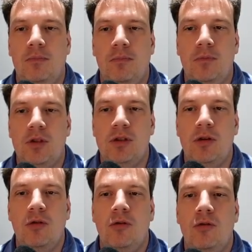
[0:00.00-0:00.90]

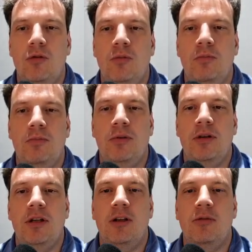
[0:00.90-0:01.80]
Show
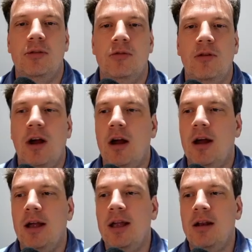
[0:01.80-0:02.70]
pretty equals raw,
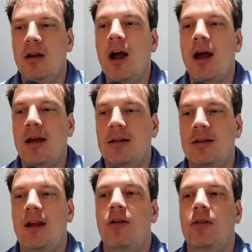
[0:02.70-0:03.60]
and
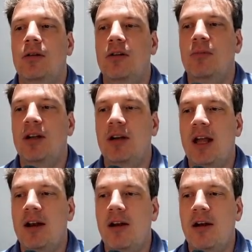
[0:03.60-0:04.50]
now committer
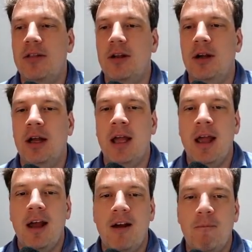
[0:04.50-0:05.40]
and author
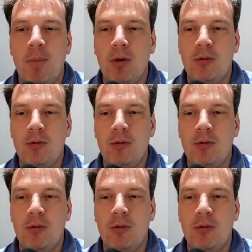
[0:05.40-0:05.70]
have both